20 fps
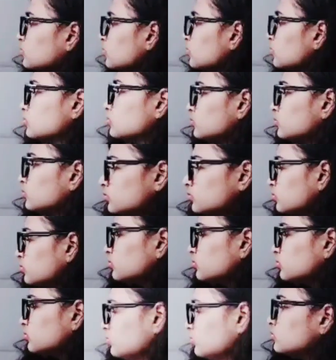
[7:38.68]

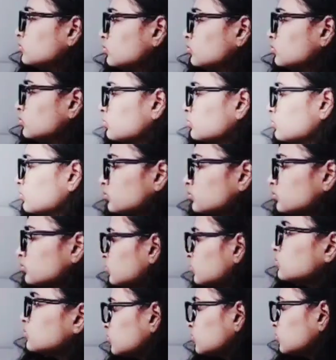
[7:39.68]

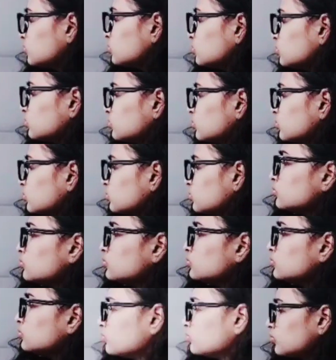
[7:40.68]

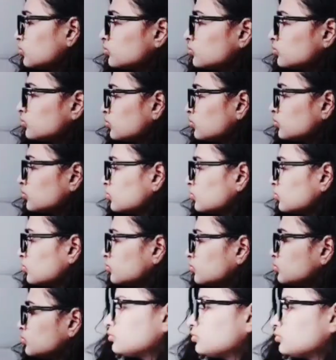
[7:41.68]

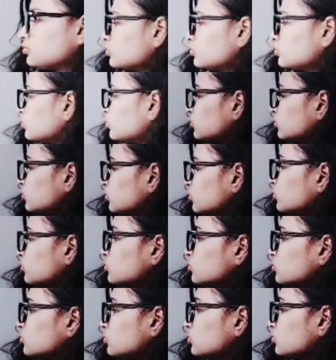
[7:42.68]

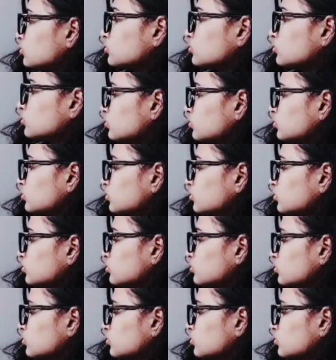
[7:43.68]
[no speech]